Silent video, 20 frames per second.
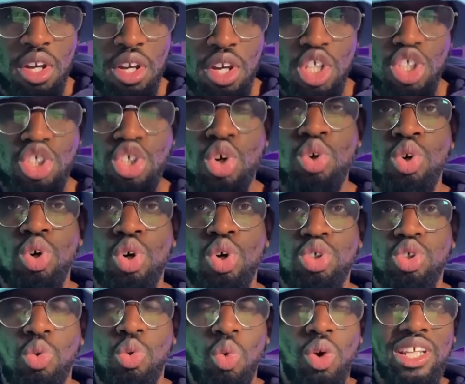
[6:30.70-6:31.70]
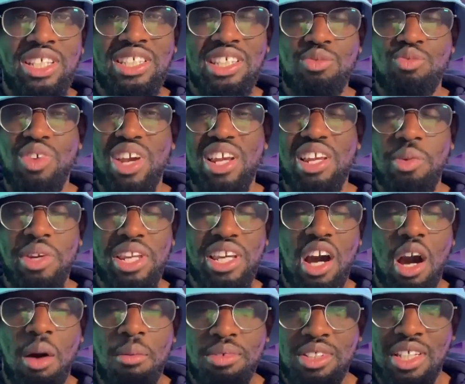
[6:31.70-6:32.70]
So what is it really when it
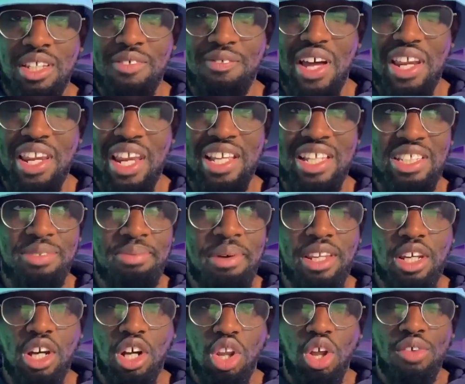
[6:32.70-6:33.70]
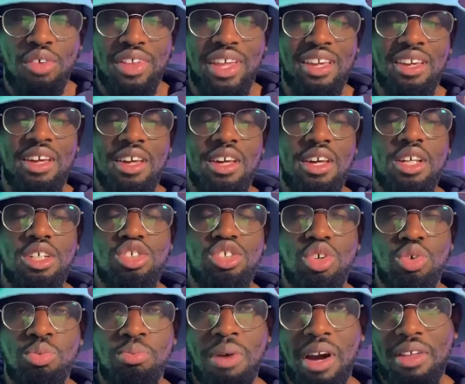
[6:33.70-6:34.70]
comes to the fact that it's about the clothing?
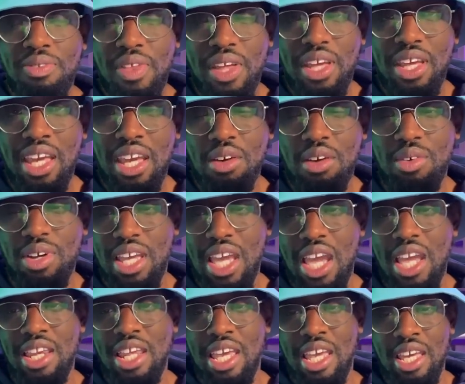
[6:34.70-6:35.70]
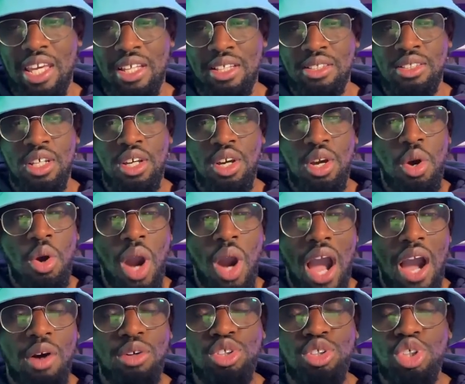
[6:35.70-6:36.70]
So my thing here again is,
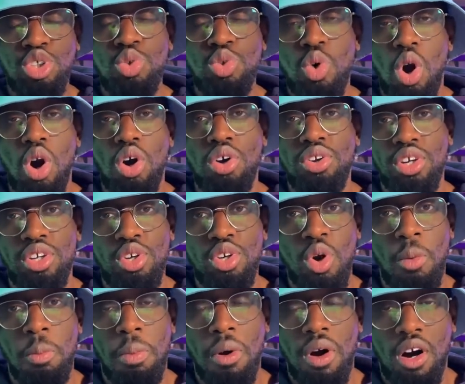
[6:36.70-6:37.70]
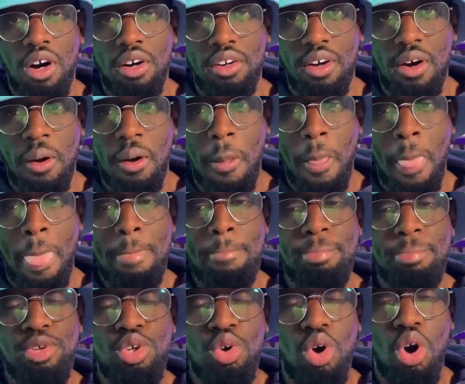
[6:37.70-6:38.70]
how do you honor your partner?
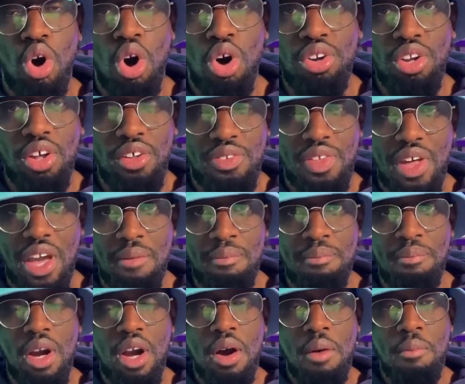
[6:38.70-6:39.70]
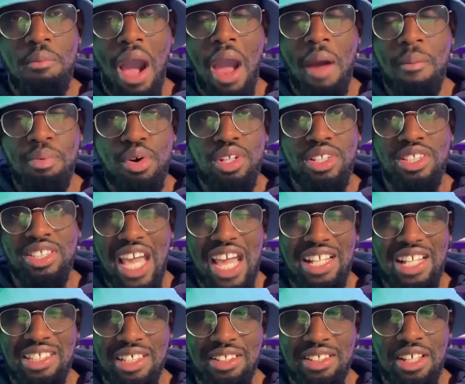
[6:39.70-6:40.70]
You honor them by
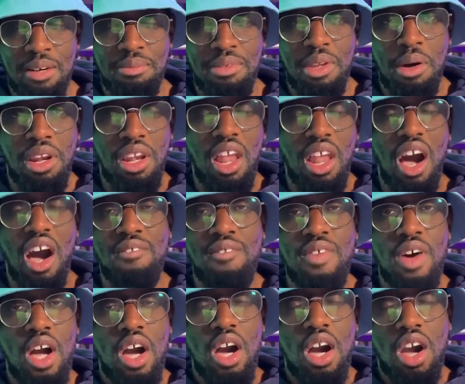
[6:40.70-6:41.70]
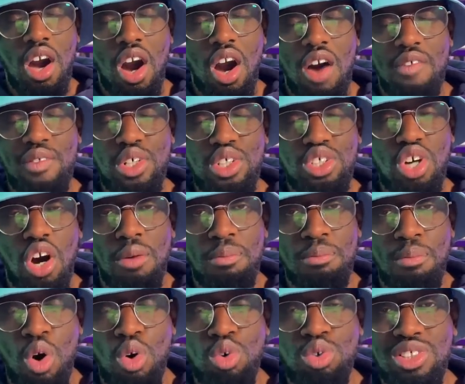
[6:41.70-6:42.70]
protecting them. The love covers a
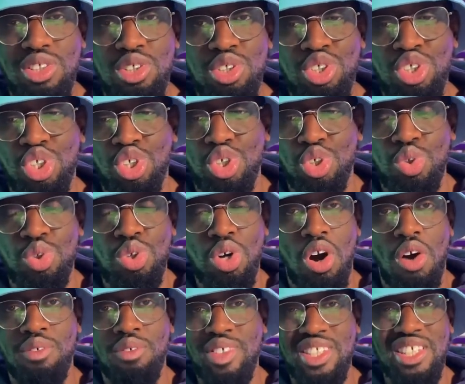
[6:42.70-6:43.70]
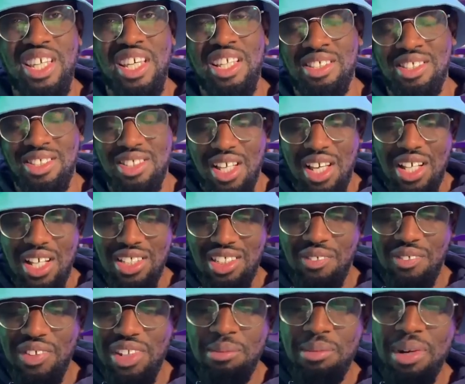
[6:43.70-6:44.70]
multitude of sins.
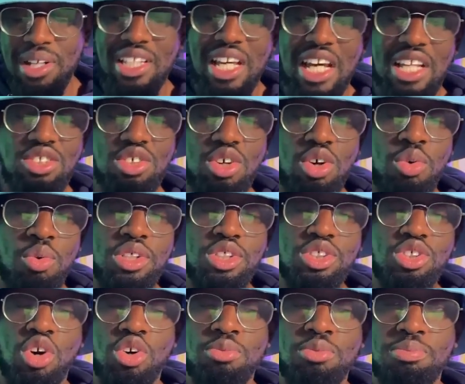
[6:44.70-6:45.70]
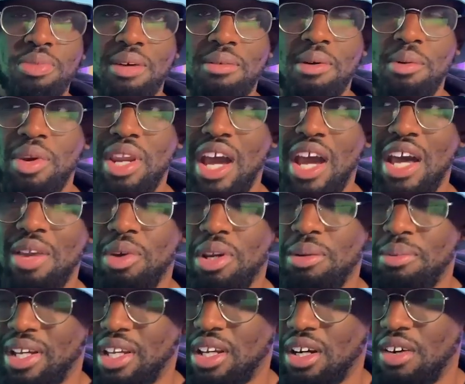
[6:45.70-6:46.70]
Something that my dad always told me, I remember when I had one
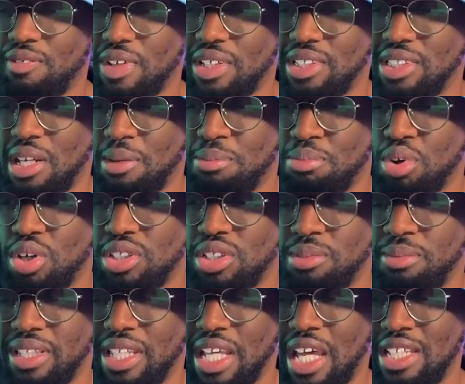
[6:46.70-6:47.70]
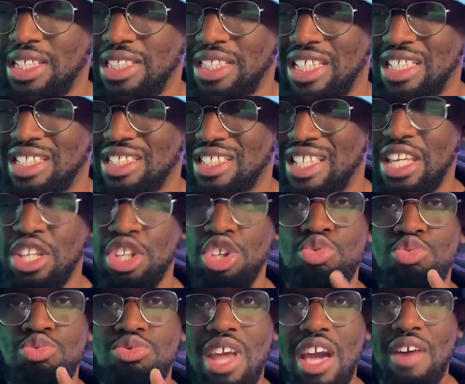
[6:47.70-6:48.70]
of my girlfriends and I brought her to my dad, he said, listen, hey, you
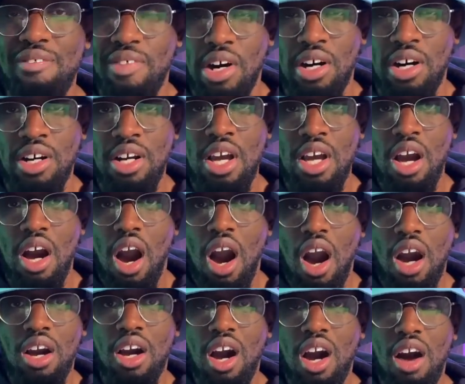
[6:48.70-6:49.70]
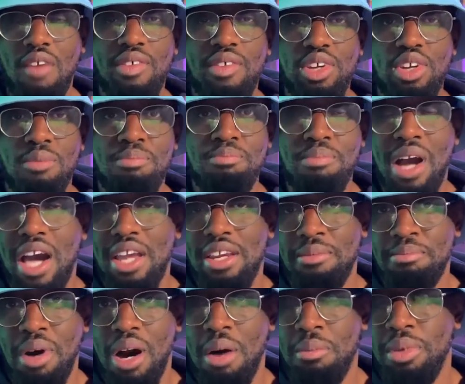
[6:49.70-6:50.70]
never uncover your man
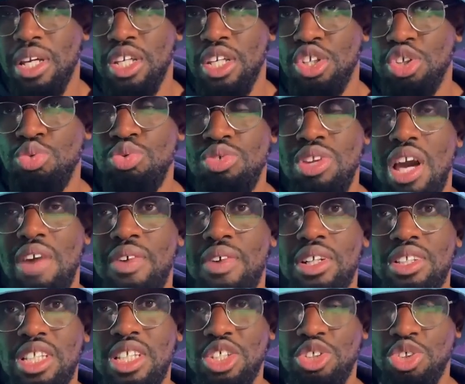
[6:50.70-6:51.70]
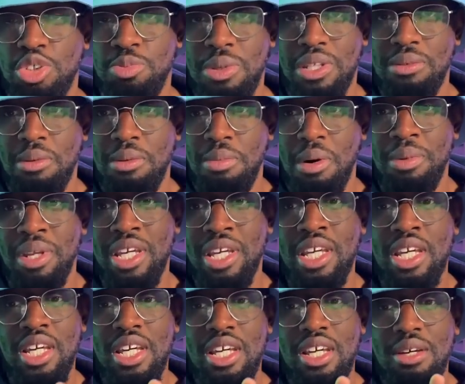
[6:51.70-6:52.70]
in public. You never disrespect him in public.
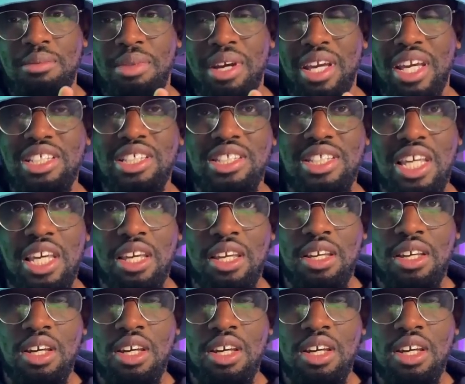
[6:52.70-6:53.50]
But here's the thing.